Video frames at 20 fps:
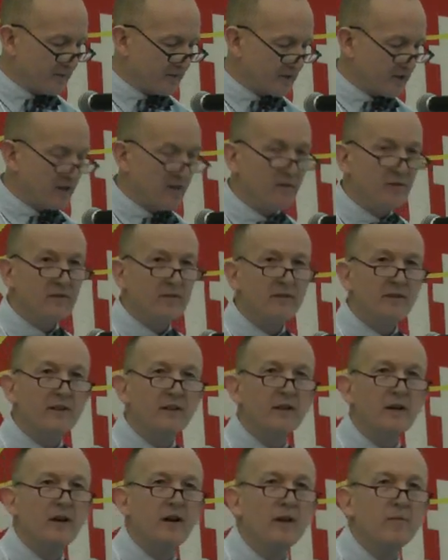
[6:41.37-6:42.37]
So,
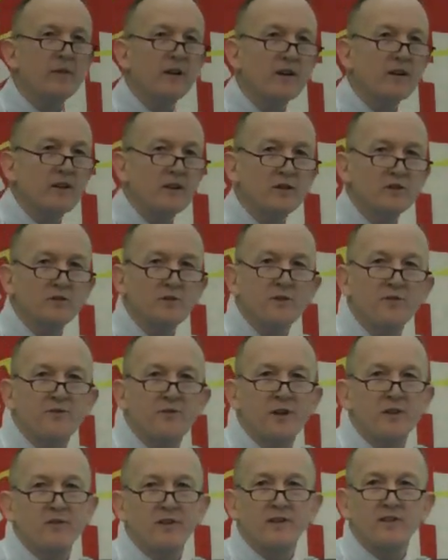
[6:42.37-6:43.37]
I'm going to close with
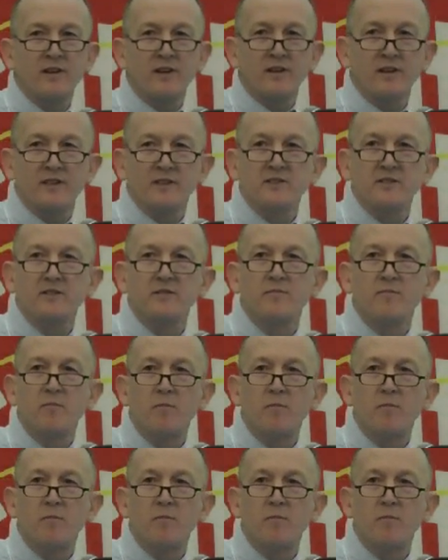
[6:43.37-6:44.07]
Frederick Douglass.